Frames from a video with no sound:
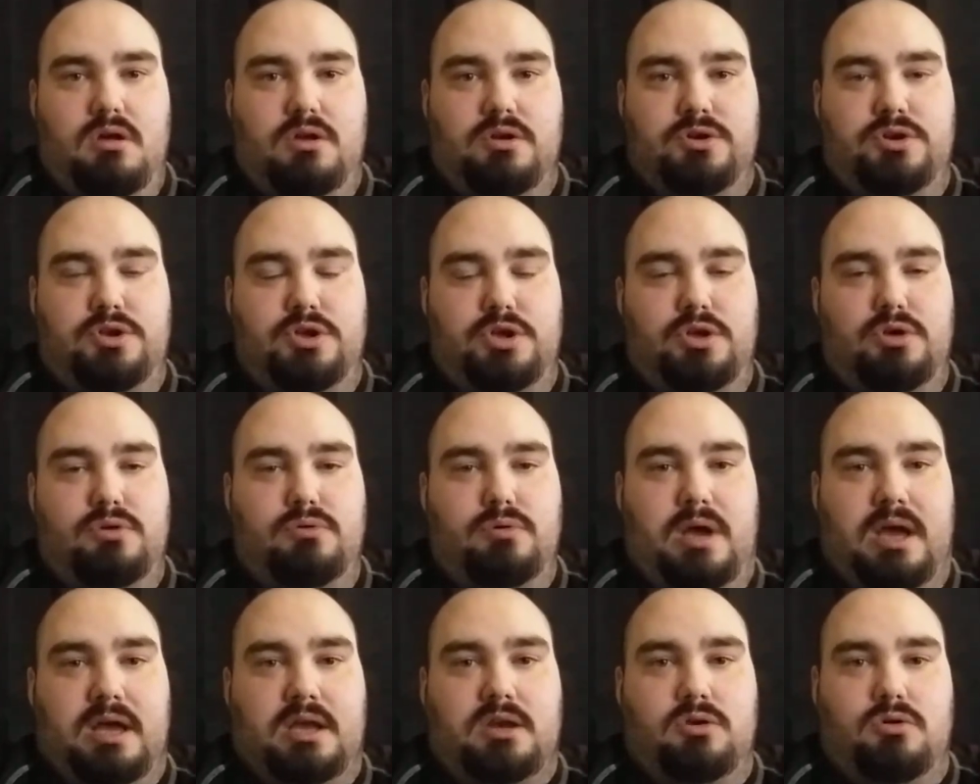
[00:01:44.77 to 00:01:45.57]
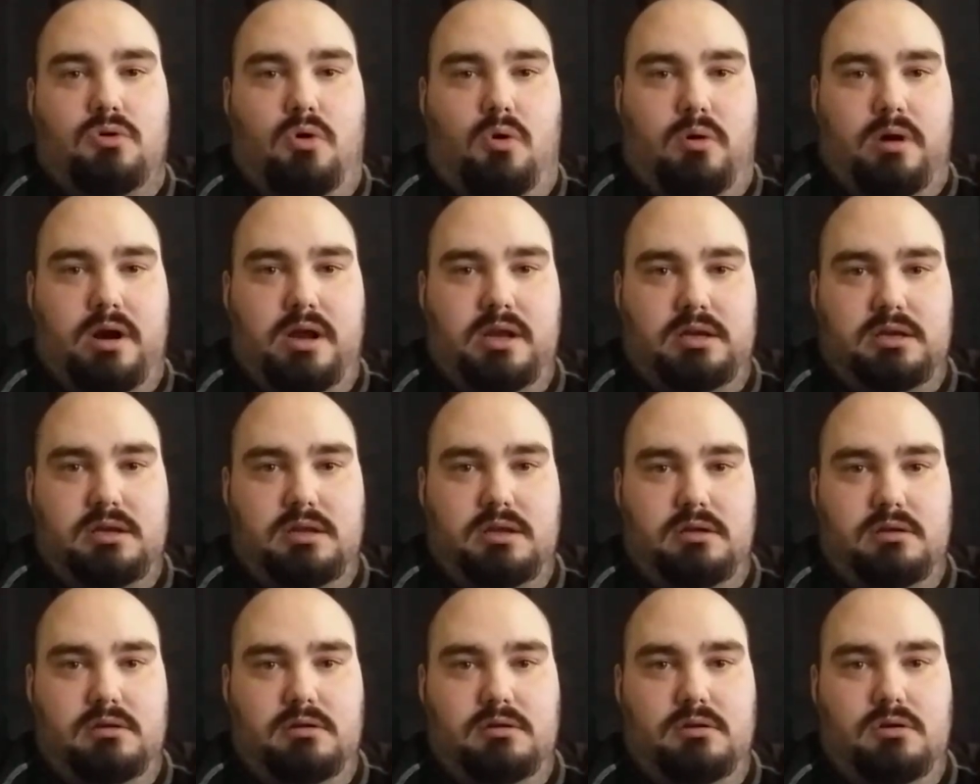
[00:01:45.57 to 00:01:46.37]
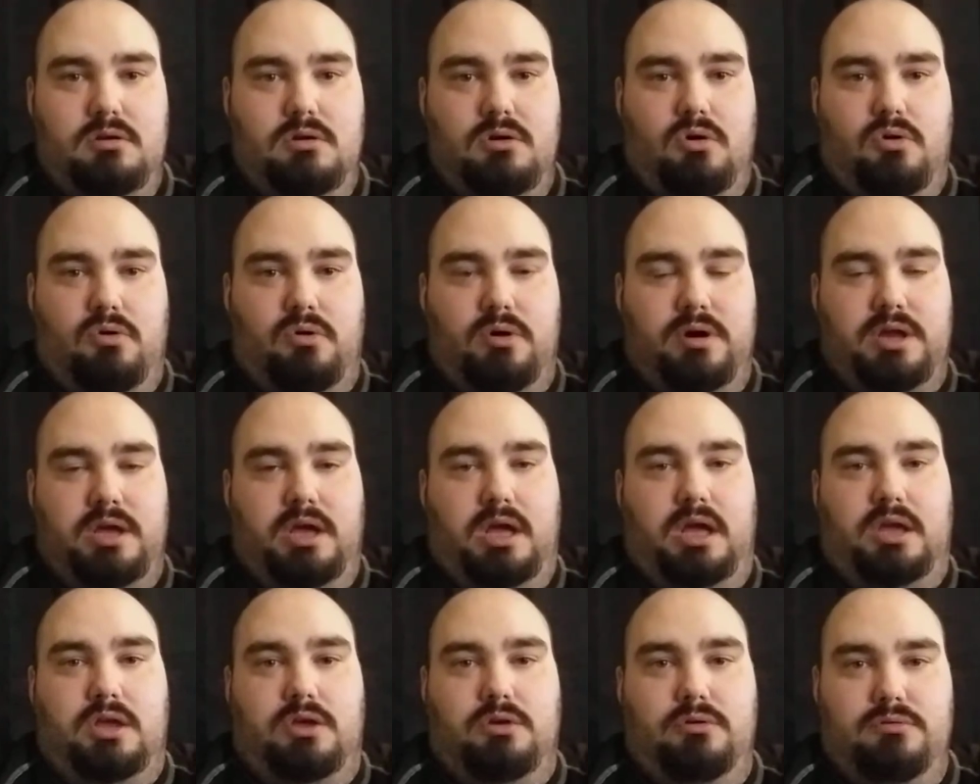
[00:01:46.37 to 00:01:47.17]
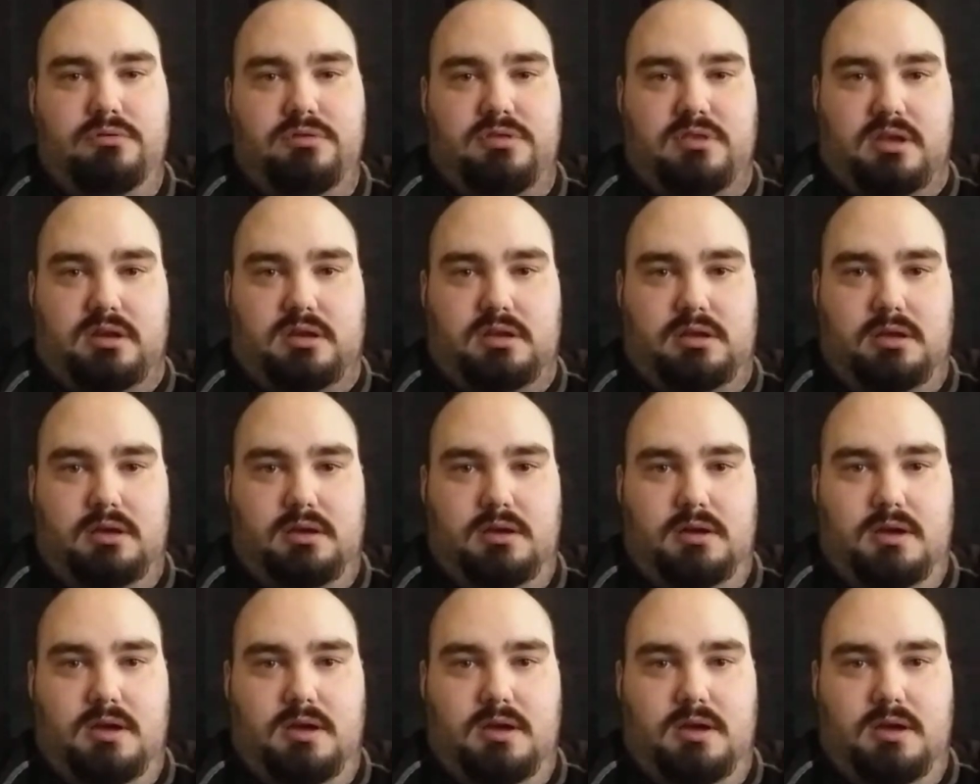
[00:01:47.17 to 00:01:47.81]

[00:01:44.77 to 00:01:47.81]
do you ignore it or do you use it?